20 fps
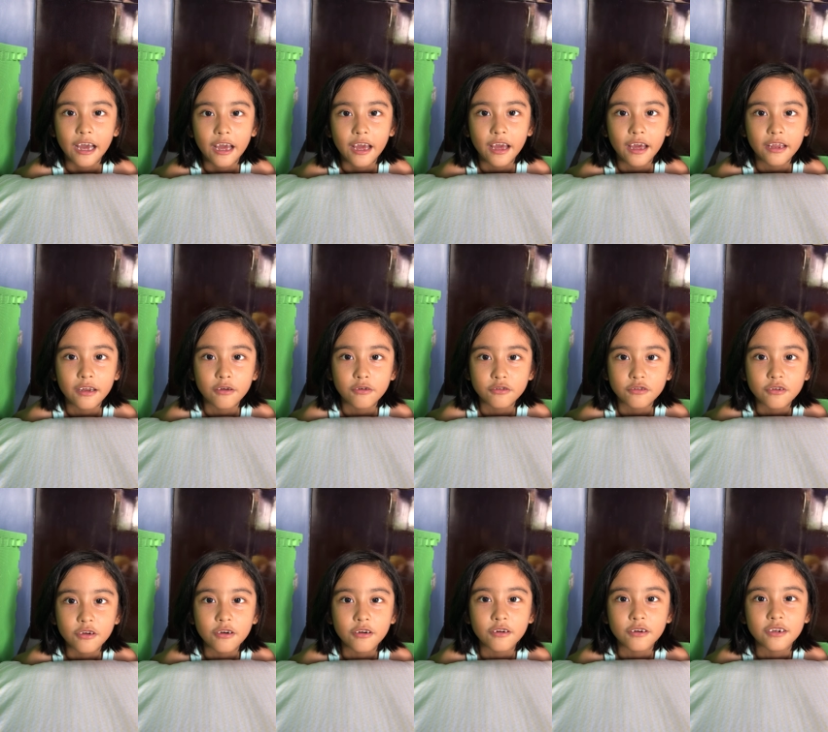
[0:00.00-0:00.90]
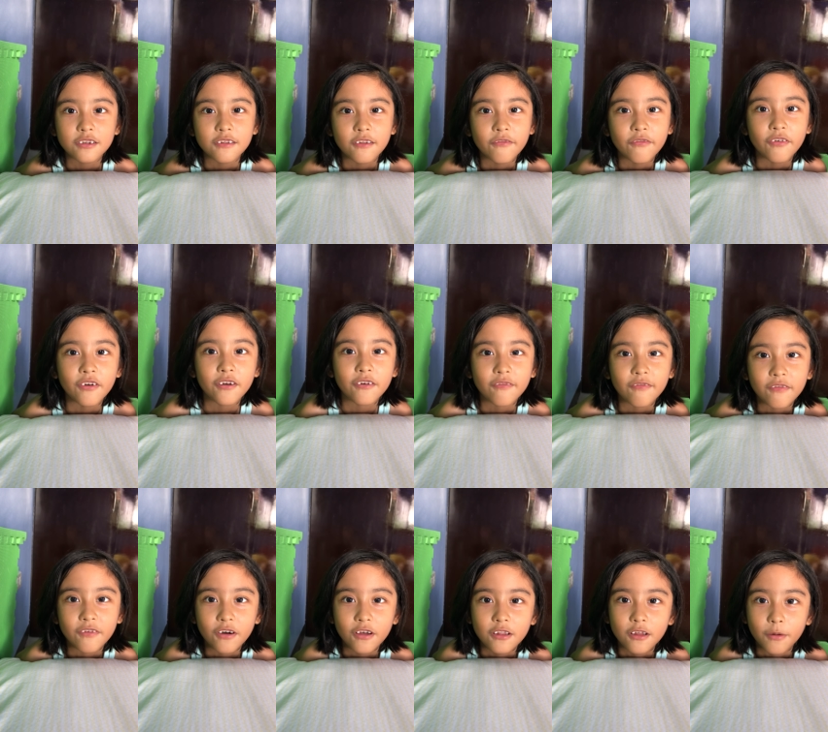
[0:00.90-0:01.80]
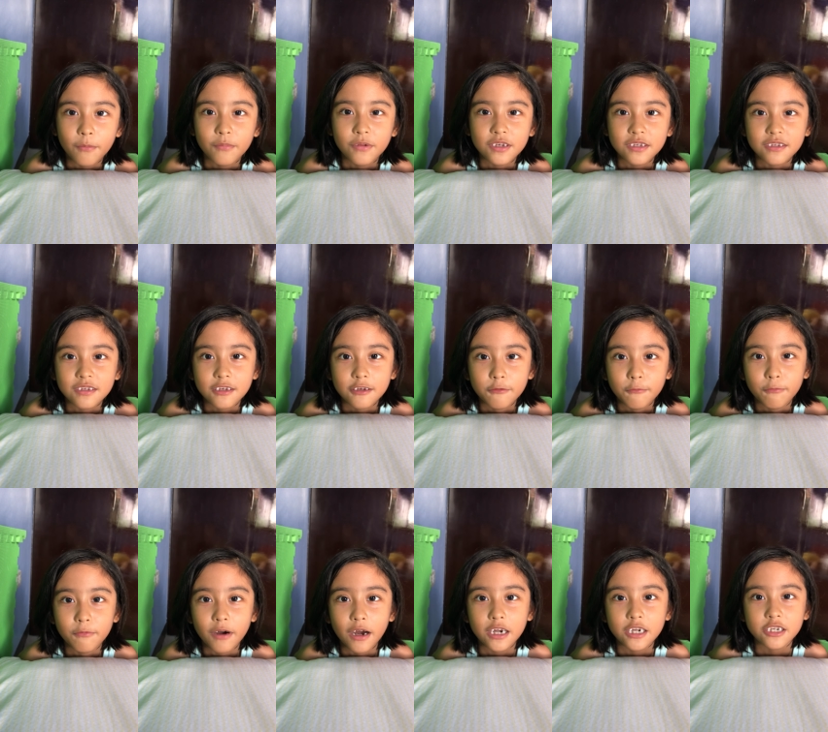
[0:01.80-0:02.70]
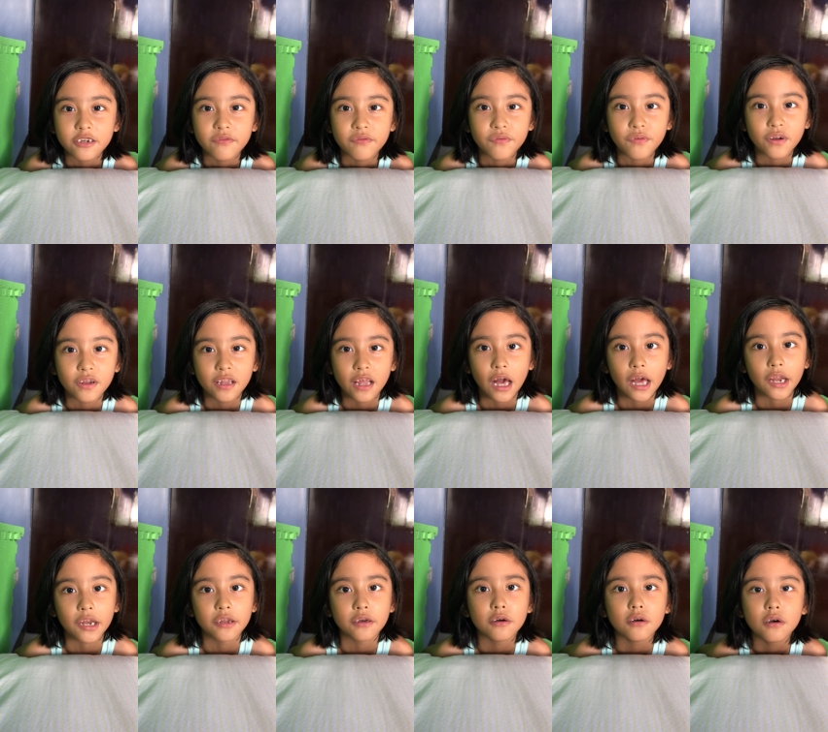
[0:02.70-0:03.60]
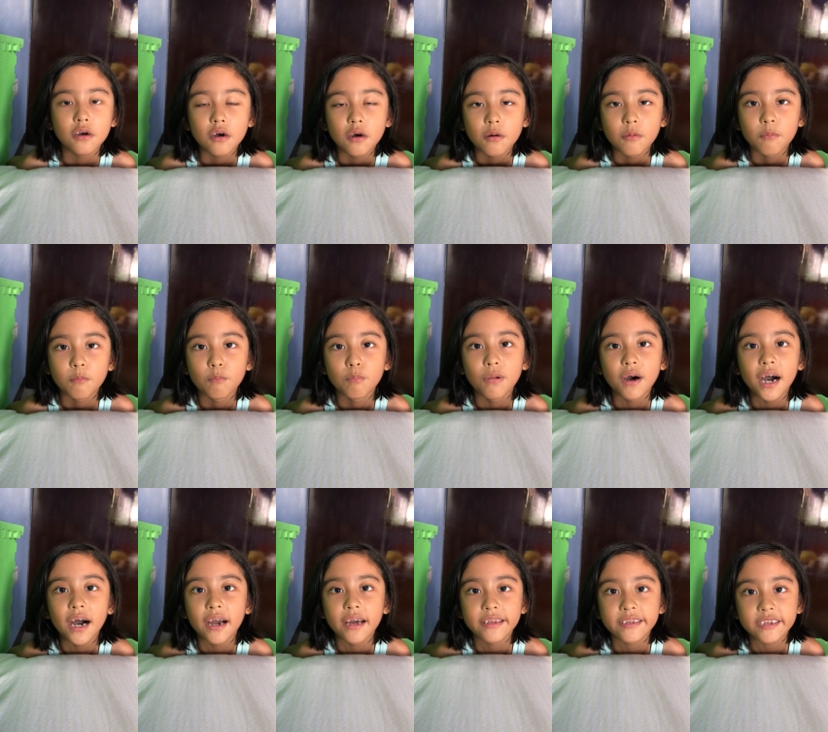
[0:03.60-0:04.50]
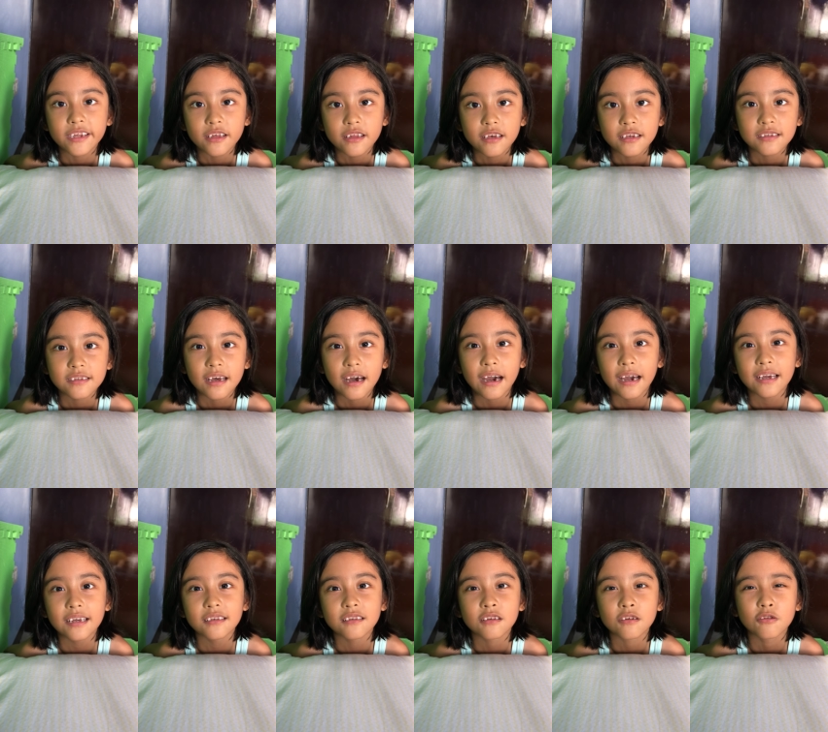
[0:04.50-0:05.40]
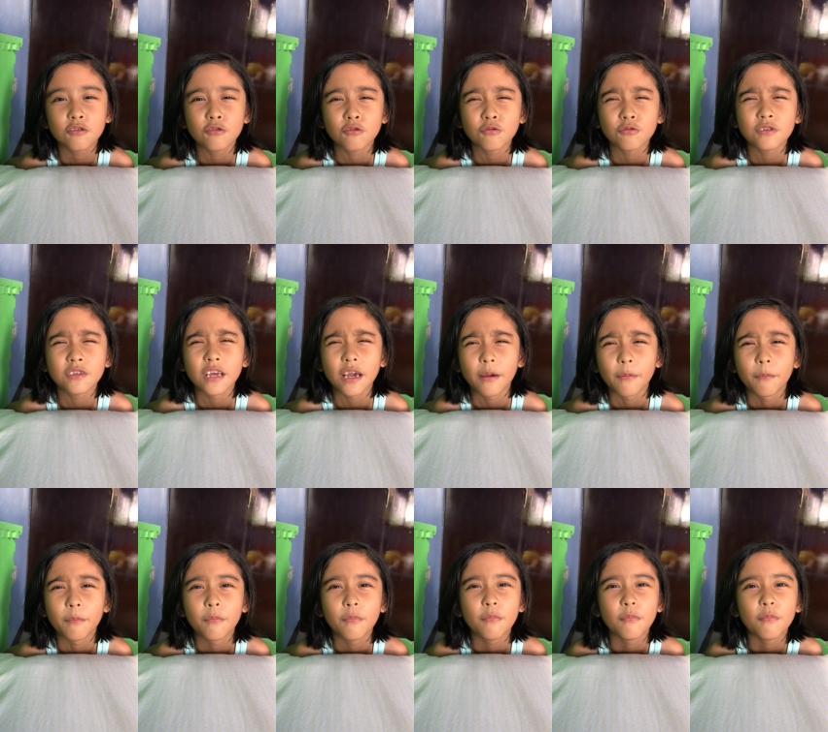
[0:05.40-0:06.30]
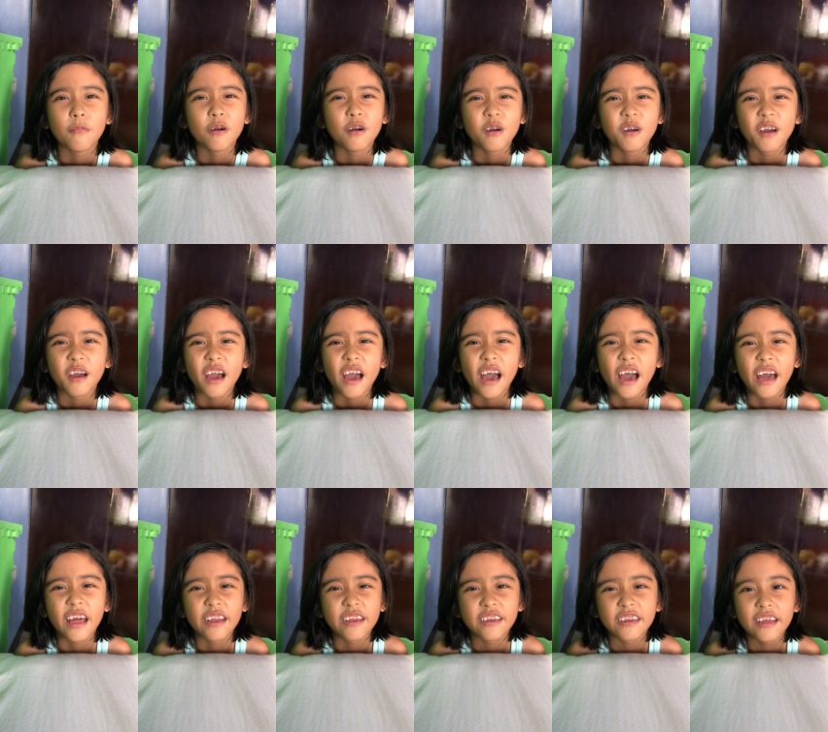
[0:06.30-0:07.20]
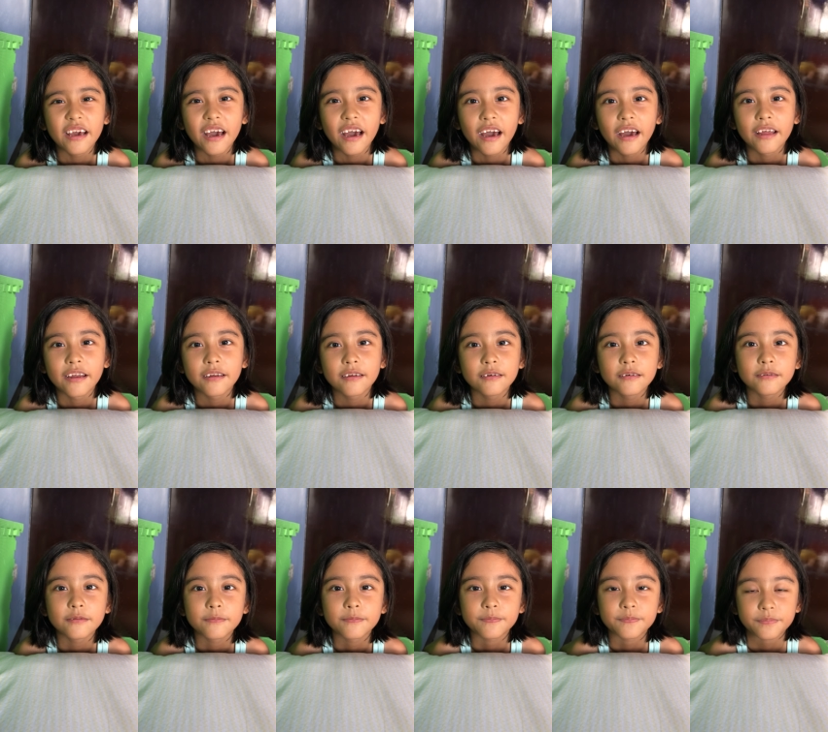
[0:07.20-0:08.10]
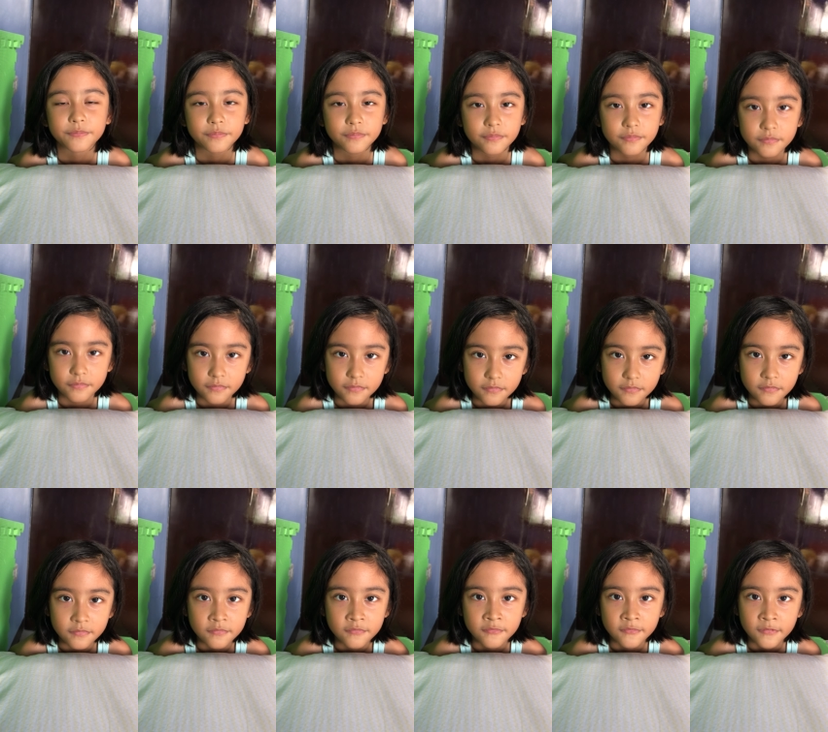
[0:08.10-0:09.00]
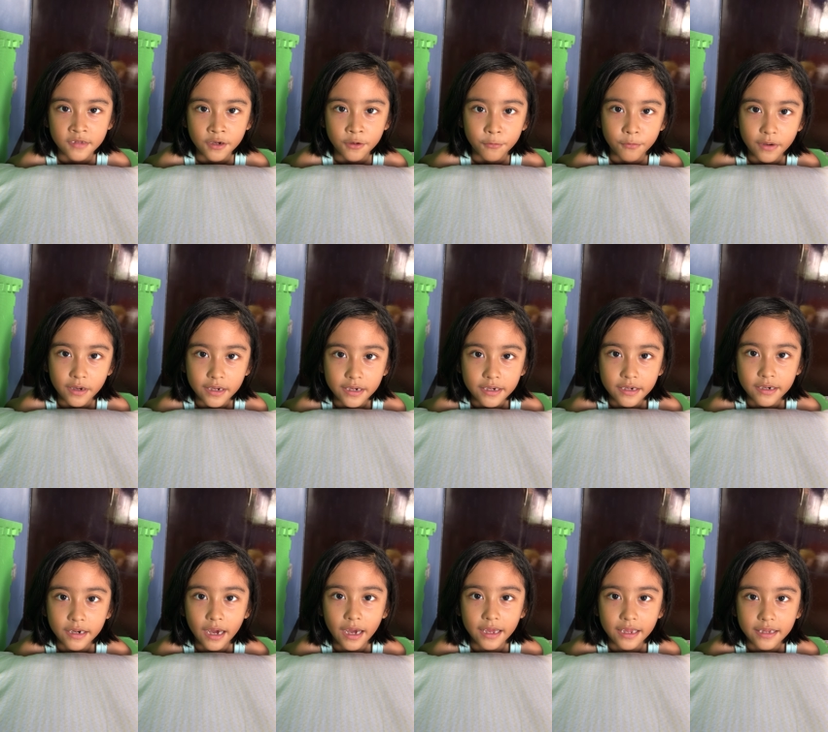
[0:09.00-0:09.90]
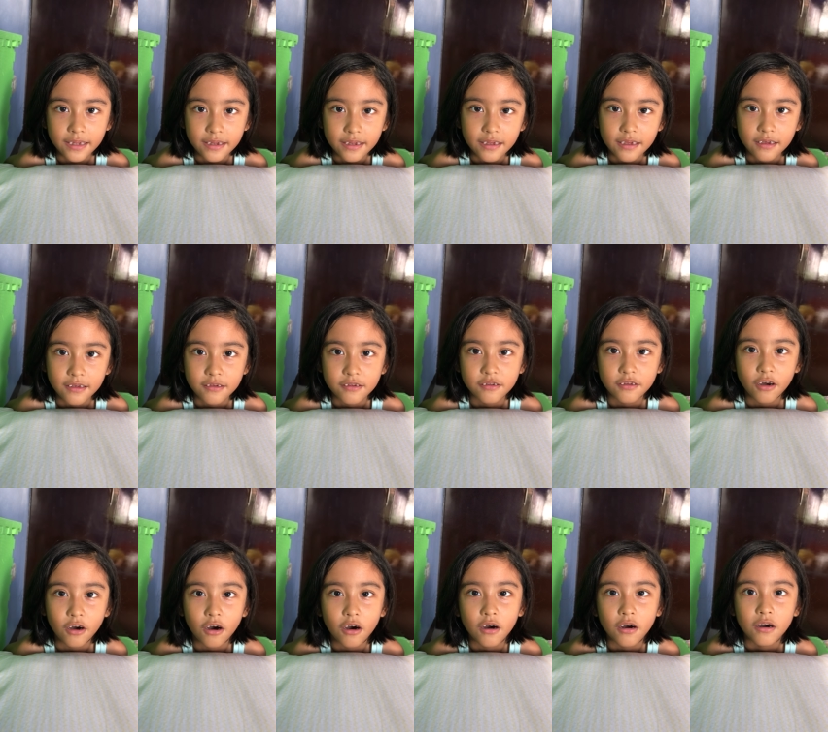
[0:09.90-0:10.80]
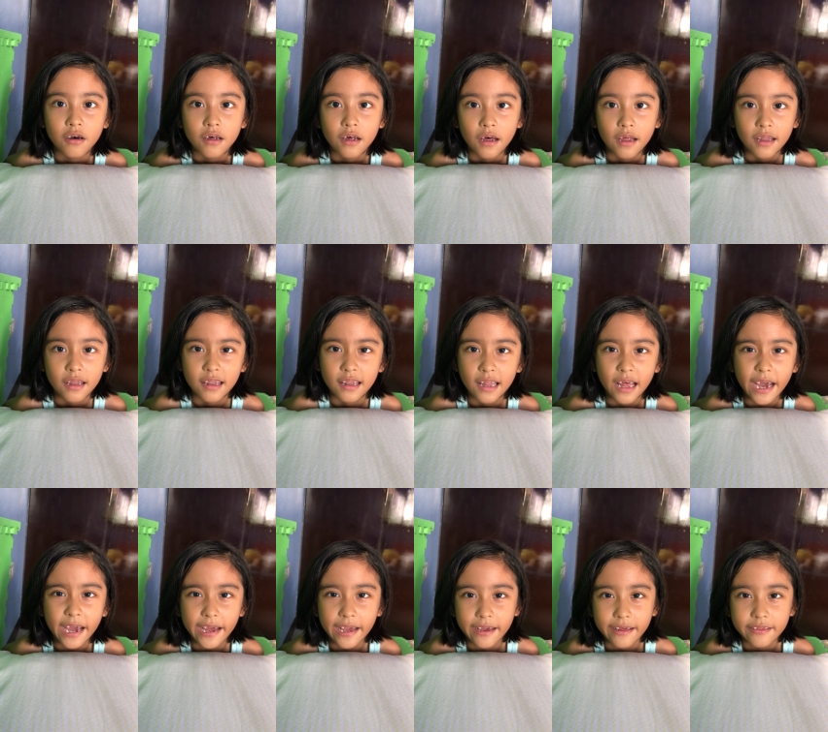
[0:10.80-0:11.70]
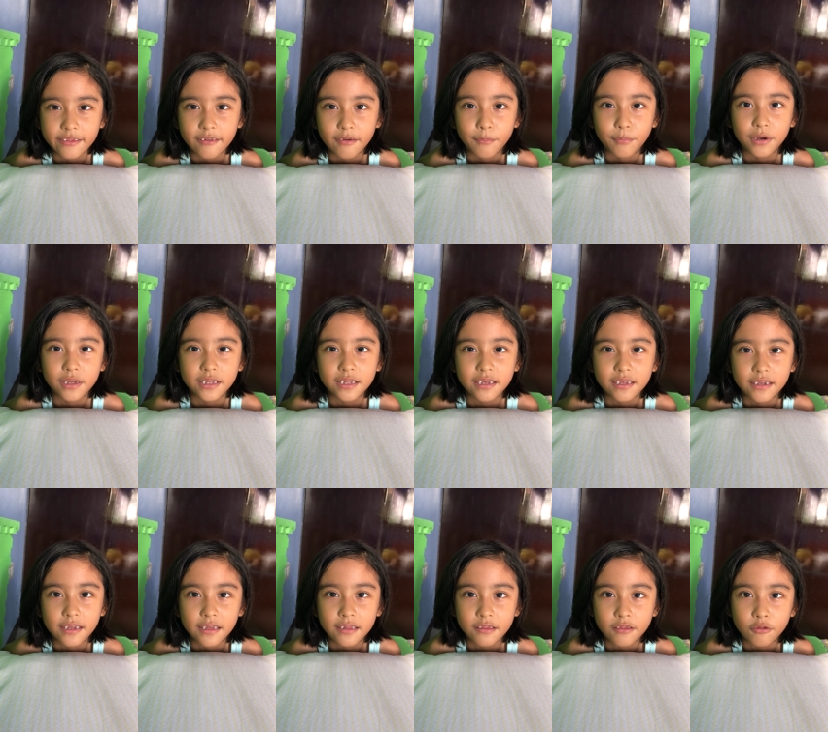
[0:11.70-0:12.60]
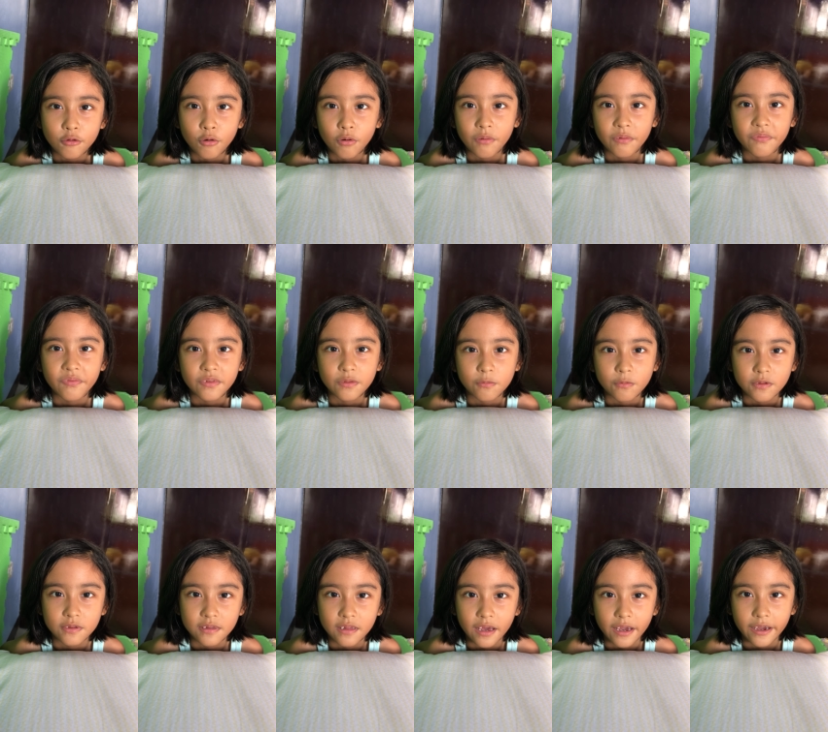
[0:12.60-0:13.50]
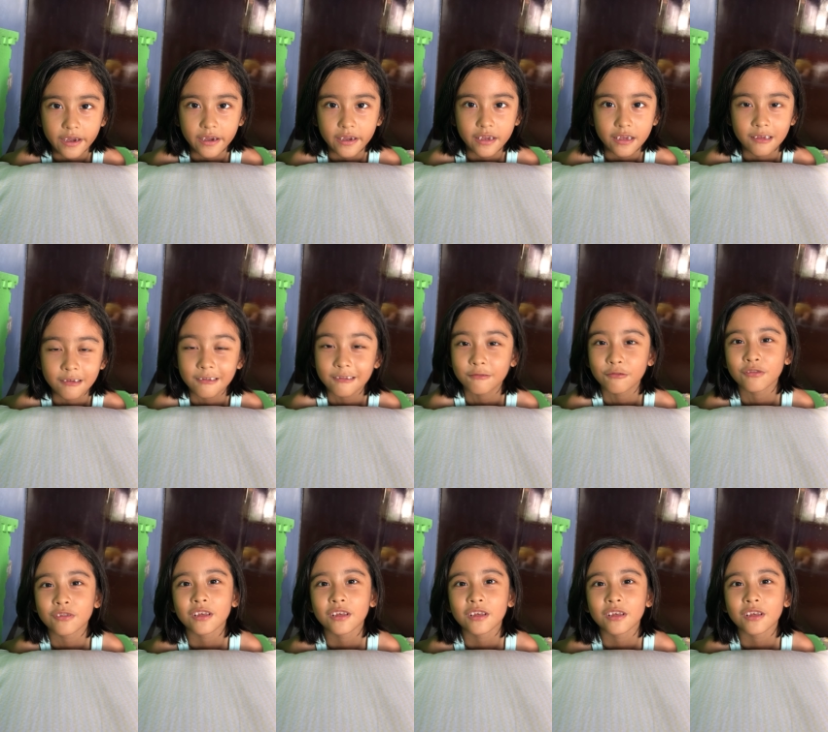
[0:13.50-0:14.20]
And also Christopher Columbus watched for land, but till his eyes grew dim. And then one night he saw light, but he didn't know if it was like he,